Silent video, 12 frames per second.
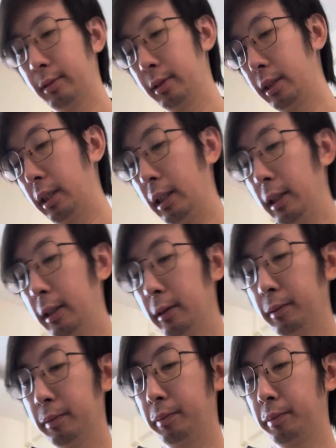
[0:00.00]
Okay.
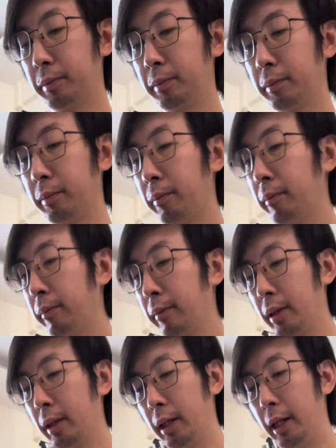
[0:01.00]

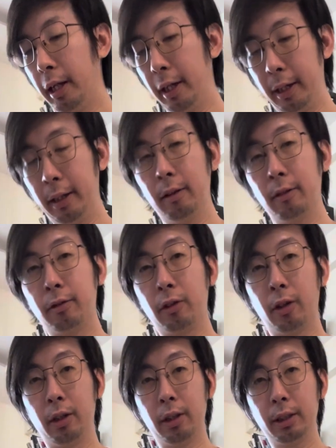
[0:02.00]
And of
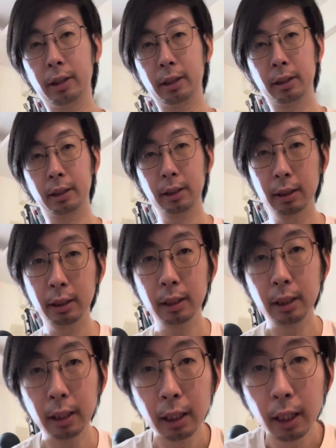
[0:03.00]
course
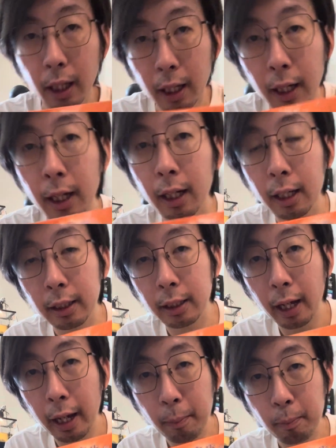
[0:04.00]
the
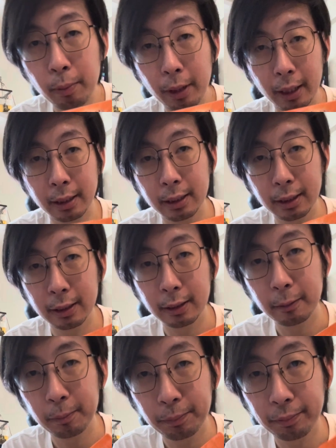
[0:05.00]
I plus.
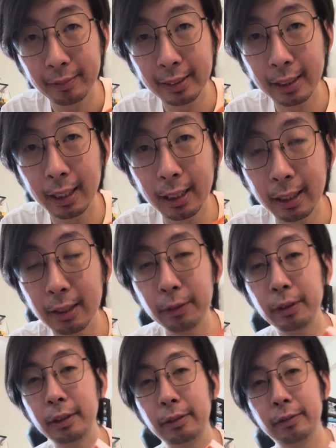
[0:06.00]
Okay,
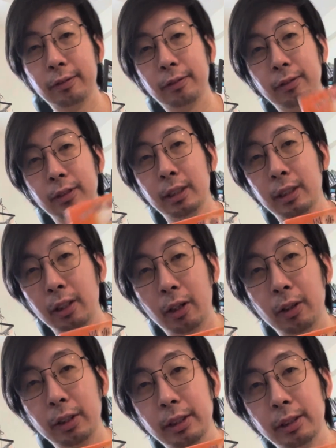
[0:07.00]
with all
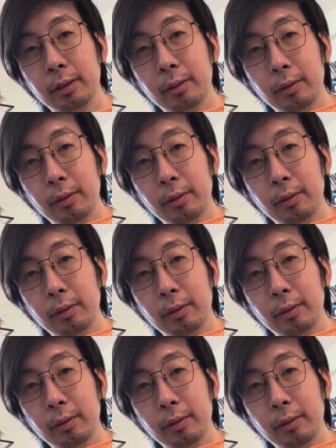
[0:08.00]
the